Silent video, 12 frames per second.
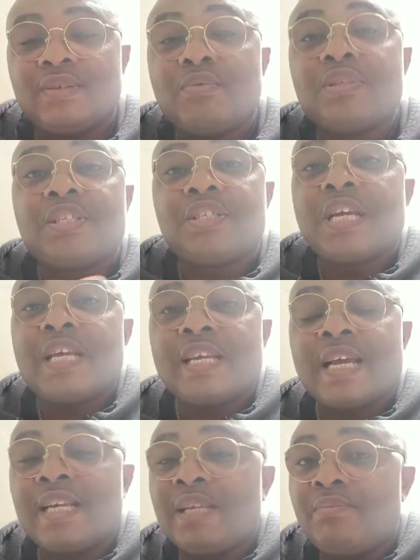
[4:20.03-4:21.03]
with Sheikh
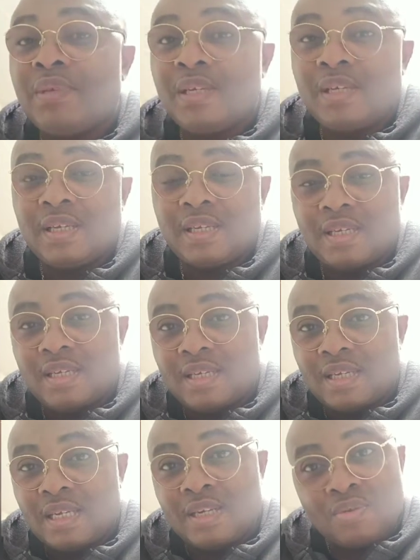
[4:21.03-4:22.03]
Alimi
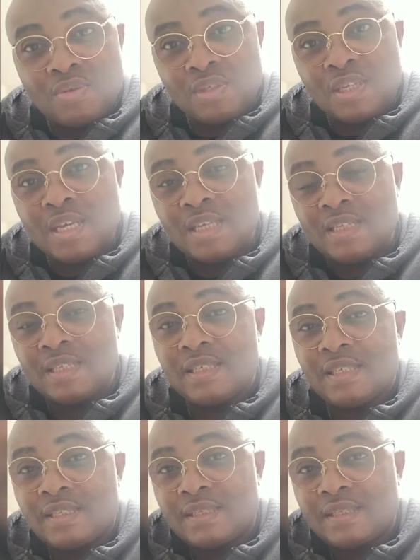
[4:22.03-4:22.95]
in those days,